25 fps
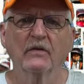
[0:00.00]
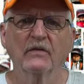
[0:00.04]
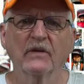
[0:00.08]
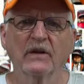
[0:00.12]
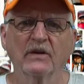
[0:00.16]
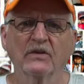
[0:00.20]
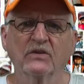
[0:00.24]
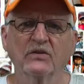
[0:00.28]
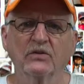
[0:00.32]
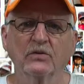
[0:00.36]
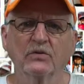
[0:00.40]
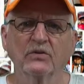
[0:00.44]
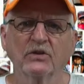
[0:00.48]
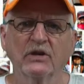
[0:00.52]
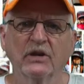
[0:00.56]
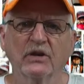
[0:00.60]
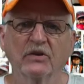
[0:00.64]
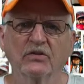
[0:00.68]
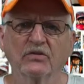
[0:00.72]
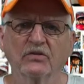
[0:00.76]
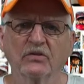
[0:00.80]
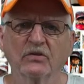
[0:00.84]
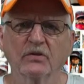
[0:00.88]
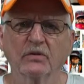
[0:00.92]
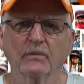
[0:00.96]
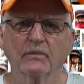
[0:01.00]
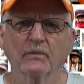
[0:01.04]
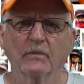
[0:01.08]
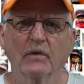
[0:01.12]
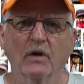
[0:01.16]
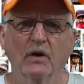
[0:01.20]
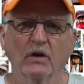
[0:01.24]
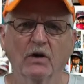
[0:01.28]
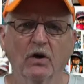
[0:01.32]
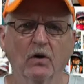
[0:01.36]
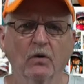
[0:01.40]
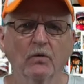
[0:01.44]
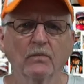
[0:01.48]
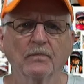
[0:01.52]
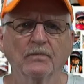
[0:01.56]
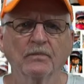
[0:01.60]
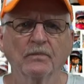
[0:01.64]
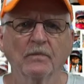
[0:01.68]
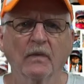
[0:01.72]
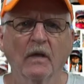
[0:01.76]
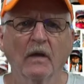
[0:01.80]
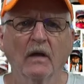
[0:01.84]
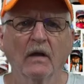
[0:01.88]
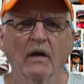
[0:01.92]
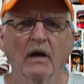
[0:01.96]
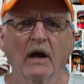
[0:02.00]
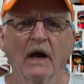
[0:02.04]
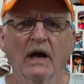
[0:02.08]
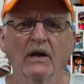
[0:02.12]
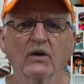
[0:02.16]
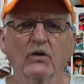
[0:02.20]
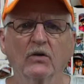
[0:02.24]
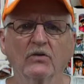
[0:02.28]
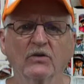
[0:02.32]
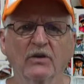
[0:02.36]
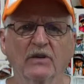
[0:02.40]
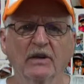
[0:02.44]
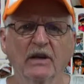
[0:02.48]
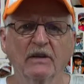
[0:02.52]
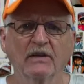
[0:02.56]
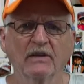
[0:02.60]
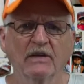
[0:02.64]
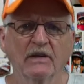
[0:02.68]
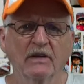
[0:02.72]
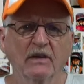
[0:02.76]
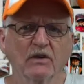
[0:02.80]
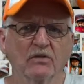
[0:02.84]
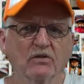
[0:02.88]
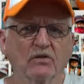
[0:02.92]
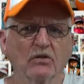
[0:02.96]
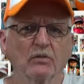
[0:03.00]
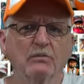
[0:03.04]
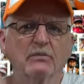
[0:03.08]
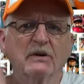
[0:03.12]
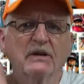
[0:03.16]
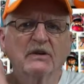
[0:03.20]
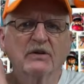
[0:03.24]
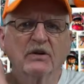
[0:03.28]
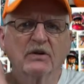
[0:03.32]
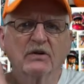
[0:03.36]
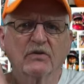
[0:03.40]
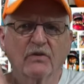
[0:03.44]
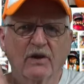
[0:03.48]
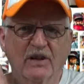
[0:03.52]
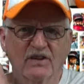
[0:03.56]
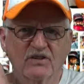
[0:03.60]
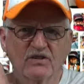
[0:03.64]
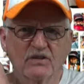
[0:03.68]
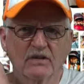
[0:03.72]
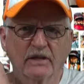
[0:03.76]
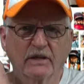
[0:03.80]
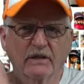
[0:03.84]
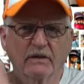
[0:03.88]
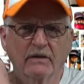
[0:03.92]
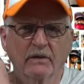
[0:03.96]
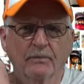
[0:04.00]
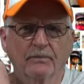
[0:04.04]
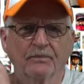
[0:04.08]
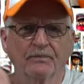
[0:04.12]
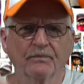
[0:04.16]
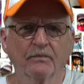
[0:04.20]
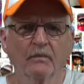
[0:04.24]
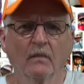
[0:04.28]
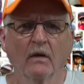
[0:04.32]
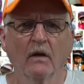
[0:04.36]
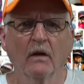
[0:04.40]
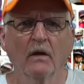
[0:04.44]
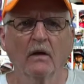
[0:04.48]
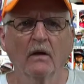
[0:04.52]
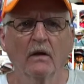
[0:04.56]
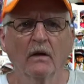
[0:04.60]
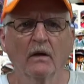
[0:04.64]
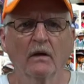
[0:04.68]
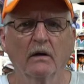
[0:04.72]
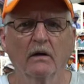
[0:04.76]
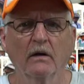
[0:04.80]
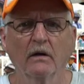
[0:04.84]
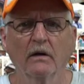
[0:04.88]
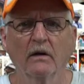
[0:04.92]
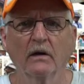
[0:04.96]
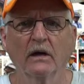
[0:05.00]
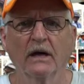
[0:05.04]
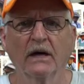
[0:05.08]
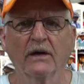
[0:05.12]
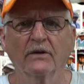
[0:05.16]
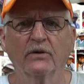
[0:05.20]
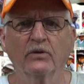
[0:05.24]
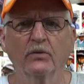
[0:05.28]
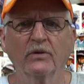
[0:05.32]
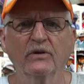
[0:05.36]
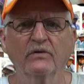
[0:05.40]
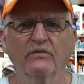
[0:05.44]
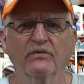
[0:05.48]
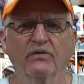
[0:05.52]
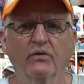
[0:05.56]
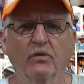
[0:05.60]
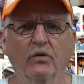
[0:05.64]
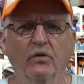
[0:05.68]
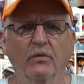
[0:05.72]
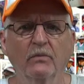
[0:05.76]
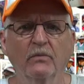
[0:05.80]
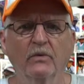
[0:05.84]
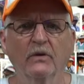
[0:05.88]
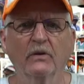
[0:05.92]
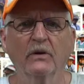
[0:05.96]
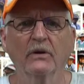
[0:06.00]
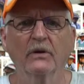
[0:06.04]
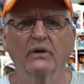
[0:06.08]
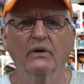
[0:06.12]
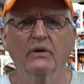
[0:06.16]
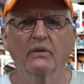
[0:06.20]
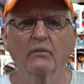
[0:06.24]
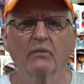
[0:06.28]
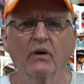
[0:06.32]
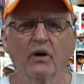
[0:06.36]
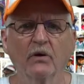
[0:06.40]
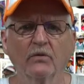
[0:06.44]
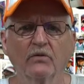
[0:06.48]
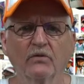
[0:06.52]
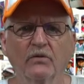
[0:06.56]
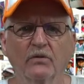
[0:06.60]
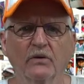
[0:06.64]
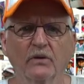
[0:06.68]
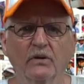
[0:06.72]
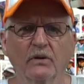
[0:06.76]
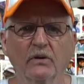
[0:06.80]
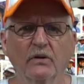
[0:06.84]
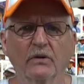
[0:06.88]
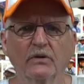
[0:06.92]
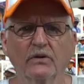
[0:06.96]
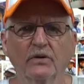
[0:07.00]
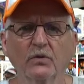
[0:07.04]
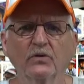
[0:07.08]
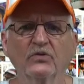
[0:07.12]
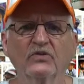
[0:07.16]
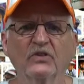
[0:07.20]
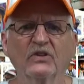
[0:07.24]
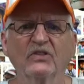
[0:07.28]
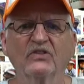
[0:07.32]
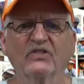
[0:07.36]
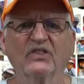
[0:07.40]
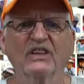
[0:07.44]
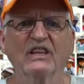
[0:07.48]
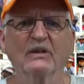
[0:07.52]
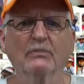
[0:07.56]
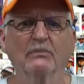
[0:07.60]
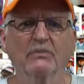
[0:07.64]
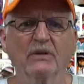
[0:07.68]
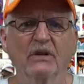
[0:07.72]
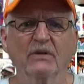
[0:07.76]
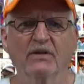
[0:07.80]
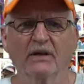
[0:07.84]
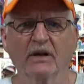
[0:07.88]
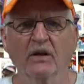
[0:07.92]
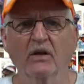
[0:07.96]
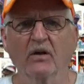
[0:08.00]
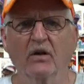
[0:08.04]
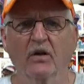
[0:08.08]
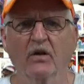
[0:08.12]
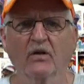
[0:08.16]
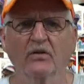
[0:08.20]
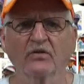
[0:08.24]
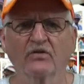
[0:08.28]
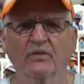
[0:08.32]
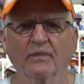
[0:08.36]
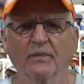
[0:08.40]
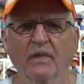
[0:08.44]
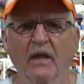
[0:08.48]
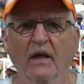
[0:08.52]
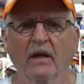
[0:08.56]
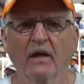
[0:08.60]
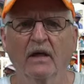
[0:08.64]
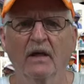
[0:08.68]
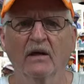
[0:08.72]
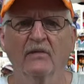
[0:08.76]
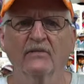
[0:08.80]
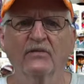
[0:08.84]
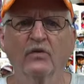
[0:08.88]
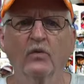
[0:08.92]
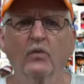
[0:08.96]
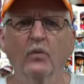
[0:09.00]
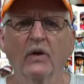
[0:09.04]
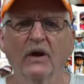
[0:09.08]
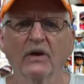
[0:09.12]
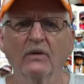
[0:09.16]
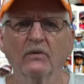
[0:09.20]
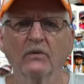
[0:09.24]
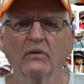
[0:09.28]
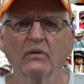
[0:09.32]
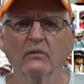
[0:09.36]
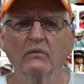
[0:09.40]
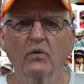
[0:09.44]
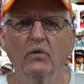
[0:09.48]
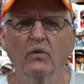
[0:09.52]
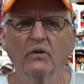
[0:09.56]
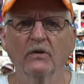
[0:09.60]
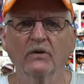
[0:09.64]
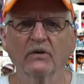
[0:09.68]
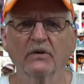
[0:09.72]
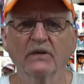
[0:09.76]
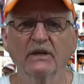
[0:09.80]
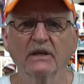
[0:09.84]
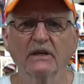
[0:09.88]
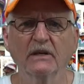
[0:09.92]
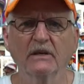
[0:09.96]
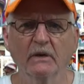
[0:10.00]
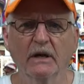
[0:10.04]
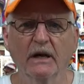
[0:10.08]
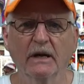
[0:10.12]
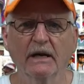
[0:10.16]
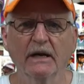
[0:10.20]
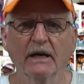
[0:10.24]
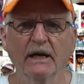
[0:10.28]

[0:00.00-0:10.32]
than 2 years ago, I got an idea to build a crash sled and to inform about using seatbelt in cars. And for 1 more year, I